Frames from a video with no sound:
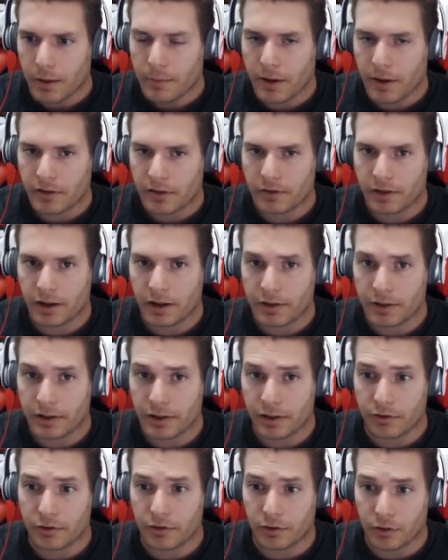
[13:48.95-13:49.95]
Basically the
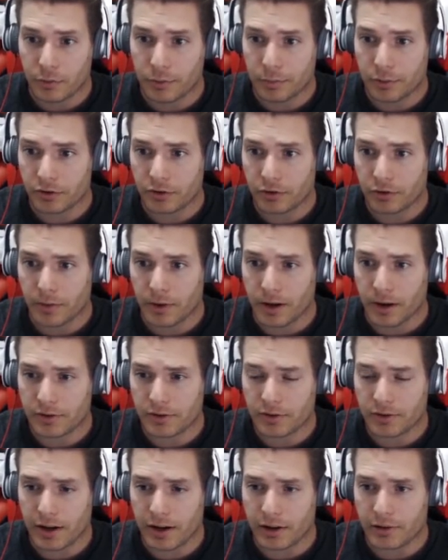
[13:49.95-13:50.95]
idea is you put your
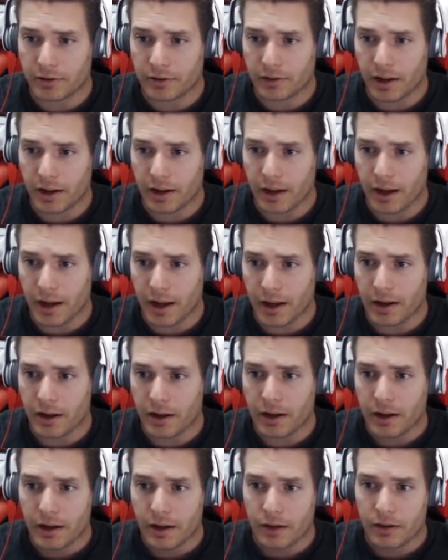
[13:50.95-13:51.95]
monster out and say, hey,